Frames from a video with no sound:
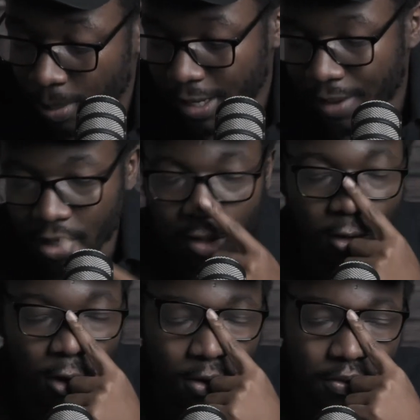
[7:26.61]
they have like a
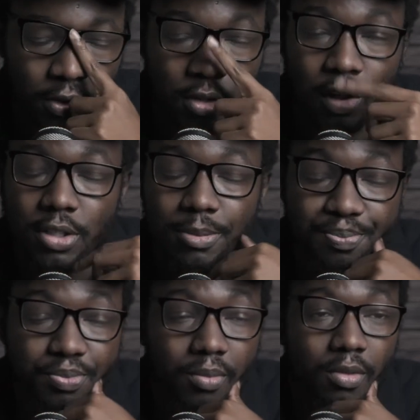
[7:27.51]
lot of good
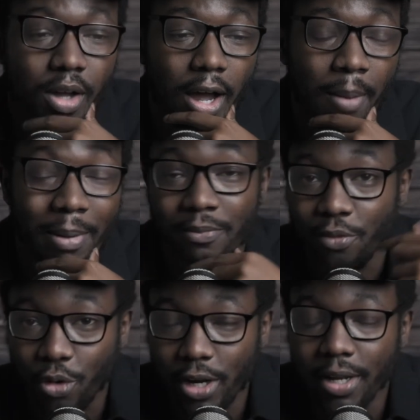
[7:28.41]
and
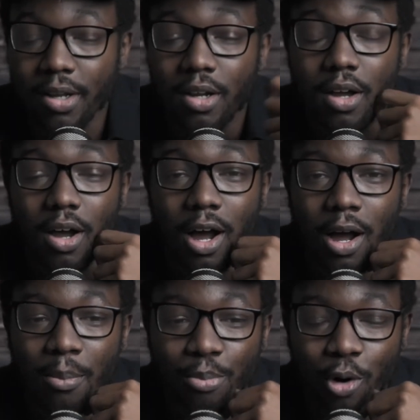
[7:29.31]
free
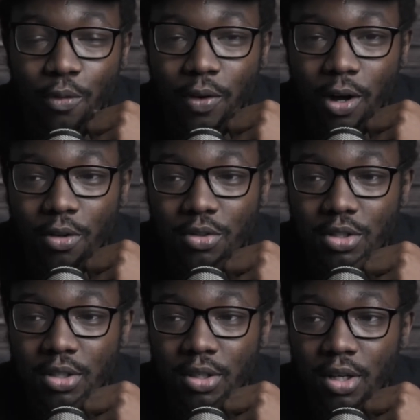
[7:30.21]

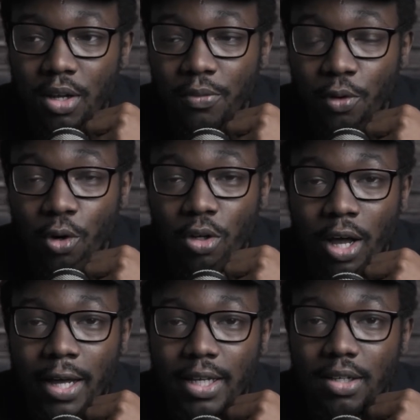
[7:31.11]
profiles for
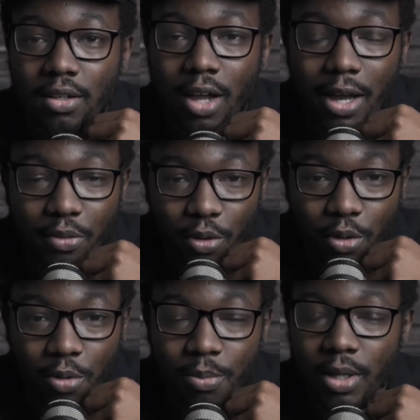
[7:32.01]
like
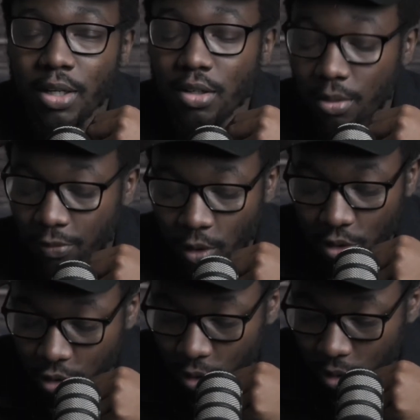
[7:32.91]
Lightroom and
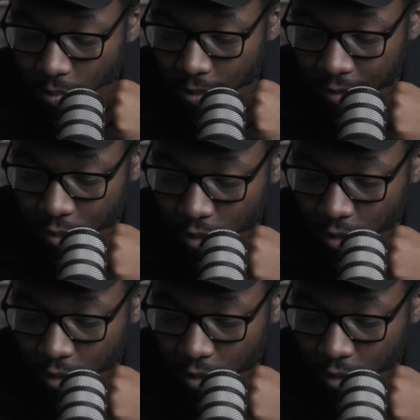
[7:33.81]
Photoshop and all